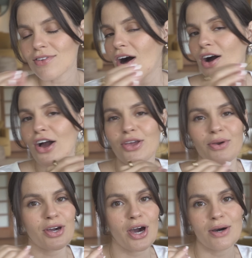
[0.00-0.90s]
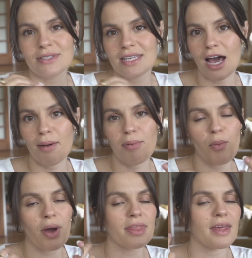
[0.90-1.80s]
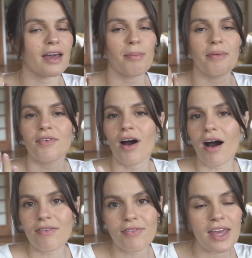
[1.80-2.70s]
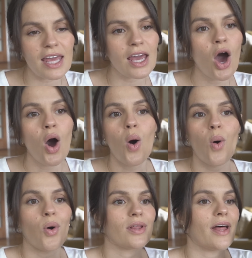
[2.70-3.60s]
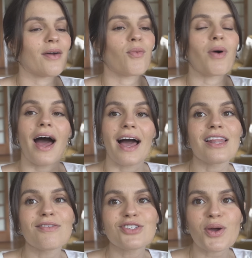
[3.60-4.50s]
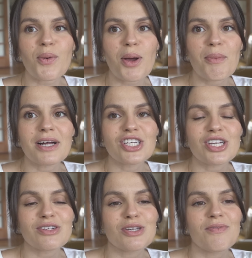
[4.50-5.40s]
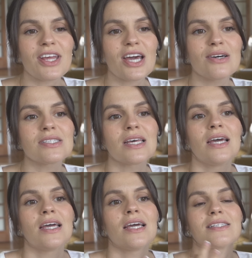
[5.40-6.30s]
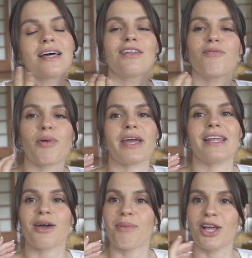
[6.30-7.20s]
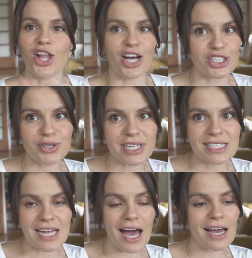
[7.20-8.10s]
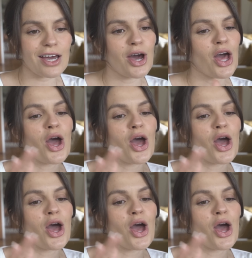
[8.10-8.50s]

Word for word: vlog. You can cozy up with a cup of coffee or like what I love doing when I'm watching YouTube videos is I love bringing like my laundry stack,